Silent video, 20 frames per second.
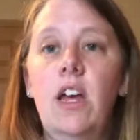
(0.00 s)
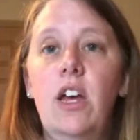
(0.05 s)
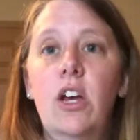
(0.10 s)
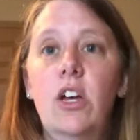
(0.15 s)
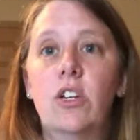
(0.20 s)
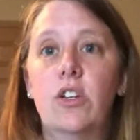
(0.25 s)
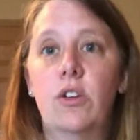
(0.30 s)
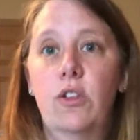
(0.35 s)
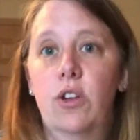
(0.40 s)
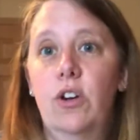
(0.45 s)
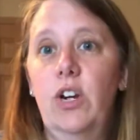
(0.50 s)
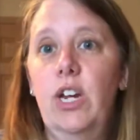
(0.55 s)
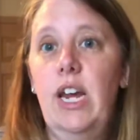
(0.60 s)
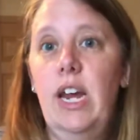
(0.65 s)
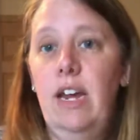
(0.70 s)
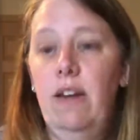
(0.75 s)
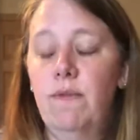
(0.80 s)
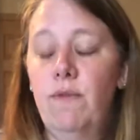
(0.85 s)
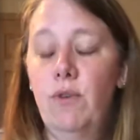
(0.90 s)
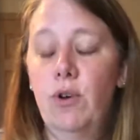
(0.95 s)
So
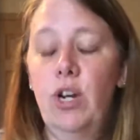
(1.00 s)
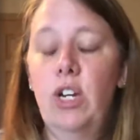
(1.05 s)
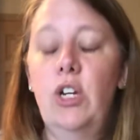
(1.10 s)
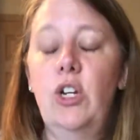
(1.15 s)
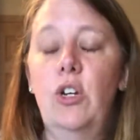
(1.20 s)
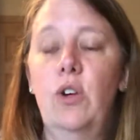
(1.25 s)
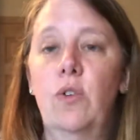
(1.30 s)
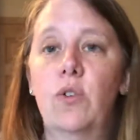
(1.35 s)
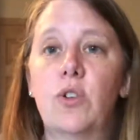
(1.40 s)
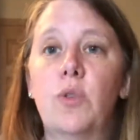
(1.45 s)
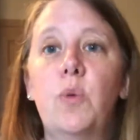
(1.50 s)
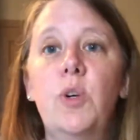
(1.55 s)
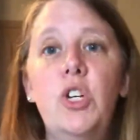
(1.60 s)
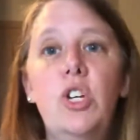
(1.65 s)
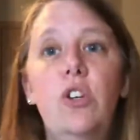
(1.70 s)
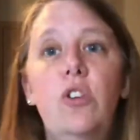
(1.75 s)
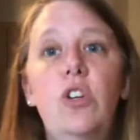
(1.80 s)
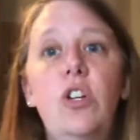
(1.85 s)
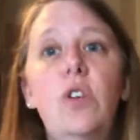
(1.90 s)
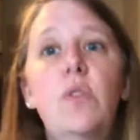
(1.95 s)
38 and 42. So what
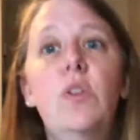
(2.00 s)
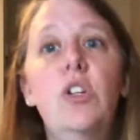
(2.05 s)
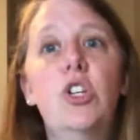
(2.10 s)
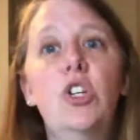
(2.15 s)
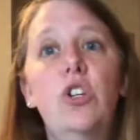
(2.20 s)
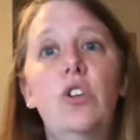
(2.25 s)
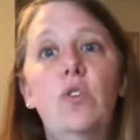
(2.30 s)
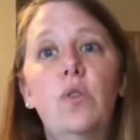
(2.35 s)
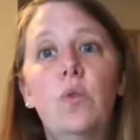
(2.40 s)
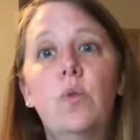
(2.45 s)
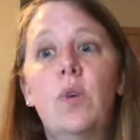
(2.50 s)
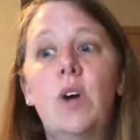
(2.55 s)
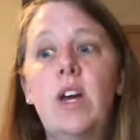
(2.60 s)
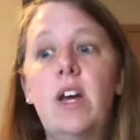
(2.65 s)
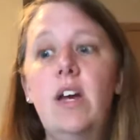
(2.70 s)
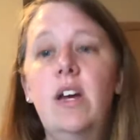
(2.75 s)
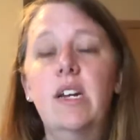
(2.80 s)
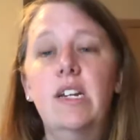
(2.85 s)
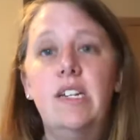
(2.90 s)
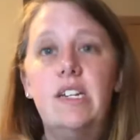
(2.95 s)
you do is you
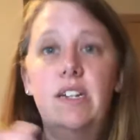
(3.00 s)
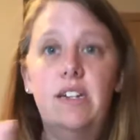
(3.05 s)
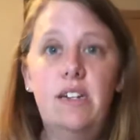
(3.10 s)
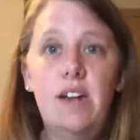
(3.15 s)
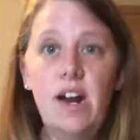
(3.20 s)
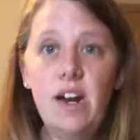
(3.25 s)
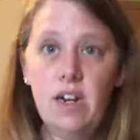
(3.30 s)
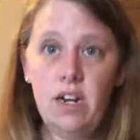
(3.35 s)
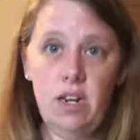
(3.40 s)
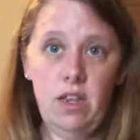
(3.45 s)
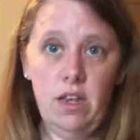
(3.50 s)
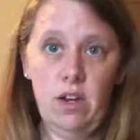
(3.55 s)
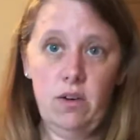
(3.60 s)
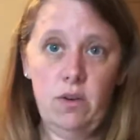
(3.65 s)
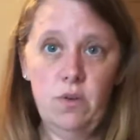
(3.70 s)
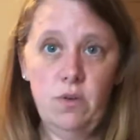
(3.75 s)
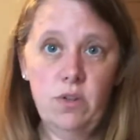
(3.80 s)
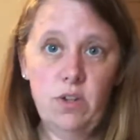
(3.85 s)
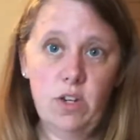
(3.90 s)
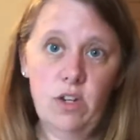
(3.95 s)
deduct
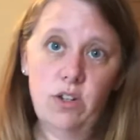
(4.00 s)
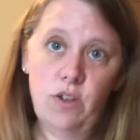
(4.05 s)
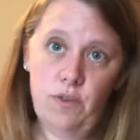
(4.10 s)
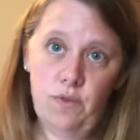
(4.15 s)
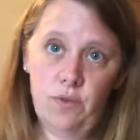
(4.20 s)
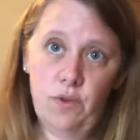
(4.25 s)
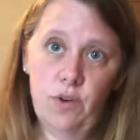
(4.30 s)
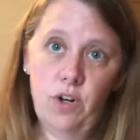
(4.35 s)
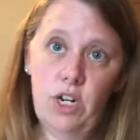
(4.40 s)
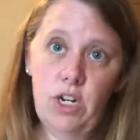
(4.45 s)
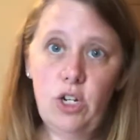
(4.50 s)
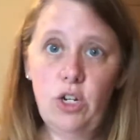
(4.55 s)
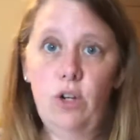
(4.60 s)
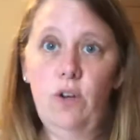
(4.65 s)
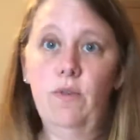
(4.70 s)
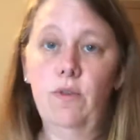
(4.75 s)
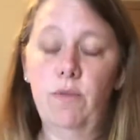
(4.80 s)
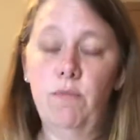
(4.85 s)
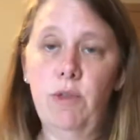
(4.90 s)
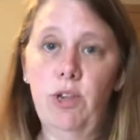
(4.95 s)
those. So 42
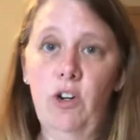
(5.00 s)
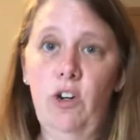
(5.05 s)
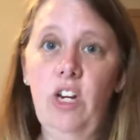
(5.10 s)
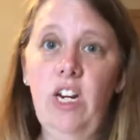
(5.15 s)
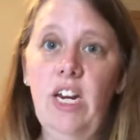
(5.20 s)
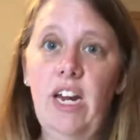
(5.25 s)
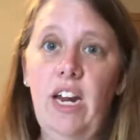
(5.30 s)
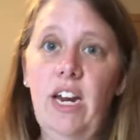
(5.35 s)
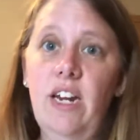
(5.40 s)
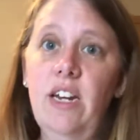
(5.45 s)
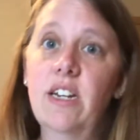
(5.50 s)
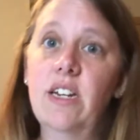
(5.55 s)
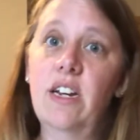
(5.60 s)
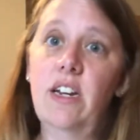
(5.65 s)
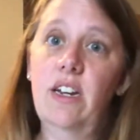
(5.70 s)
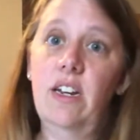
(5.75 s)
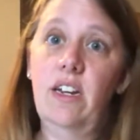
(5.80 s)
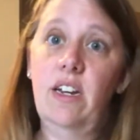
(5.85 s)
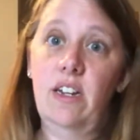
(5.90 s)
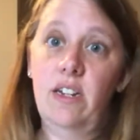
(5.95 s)
from 38
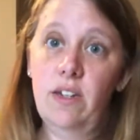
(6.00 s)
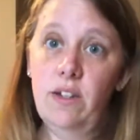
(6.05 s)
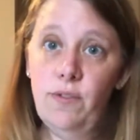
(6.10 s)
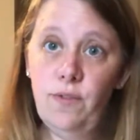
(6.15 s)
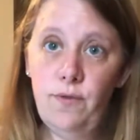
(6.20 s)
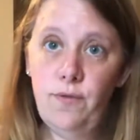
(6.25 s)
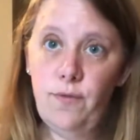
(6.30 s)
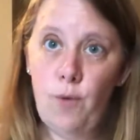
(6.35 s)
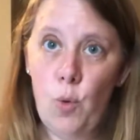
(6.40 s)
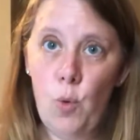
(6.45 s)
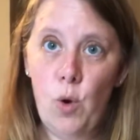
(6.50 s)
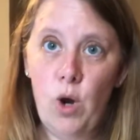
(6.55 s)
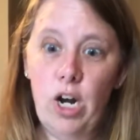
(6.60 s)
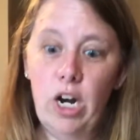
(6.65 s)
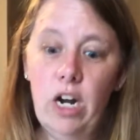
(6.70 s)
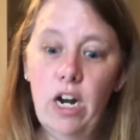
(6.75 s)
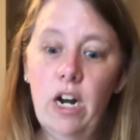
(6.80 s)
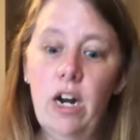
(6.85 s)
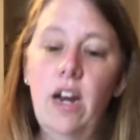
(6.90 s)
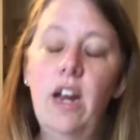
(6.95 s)
is
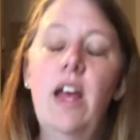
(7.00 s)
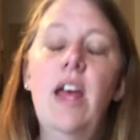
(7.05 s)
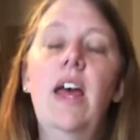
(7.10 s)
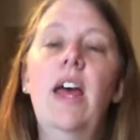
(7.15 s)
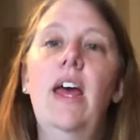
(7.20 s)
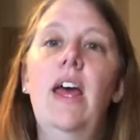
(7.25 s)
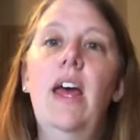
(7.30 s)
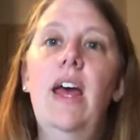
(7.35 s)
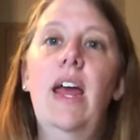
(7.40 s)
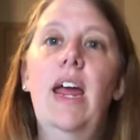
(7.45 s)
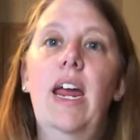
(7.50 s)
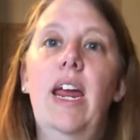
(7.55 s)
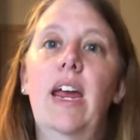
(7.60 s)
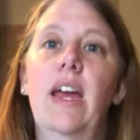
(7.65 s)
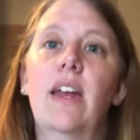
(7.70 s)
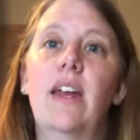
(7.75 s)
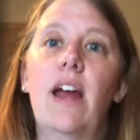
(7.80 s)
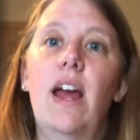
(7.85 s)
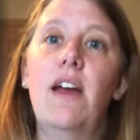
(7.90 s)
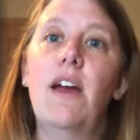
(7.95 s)
4.
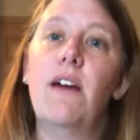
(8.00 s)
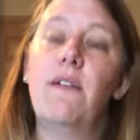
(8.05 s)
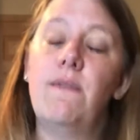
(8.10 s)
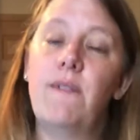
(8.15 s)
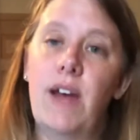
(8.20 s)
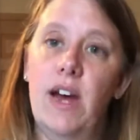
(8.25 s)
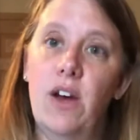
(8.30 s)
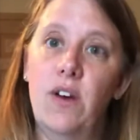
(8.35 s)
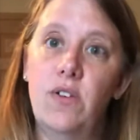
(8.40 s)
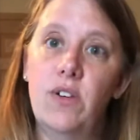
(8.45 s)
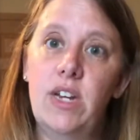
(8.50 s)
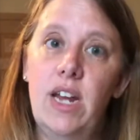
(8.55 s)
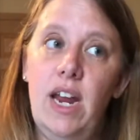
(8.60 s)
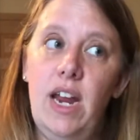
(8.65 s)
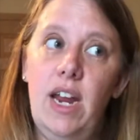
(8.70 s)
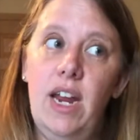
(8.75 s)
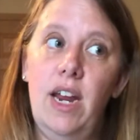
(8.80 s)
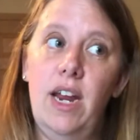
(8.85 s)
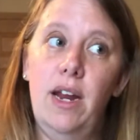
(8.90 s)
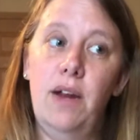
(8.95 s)
And I had found
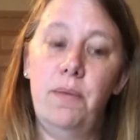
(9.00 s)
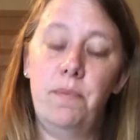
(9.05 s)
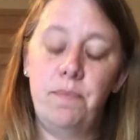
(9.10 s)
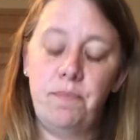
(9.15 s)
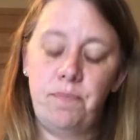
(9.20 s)
a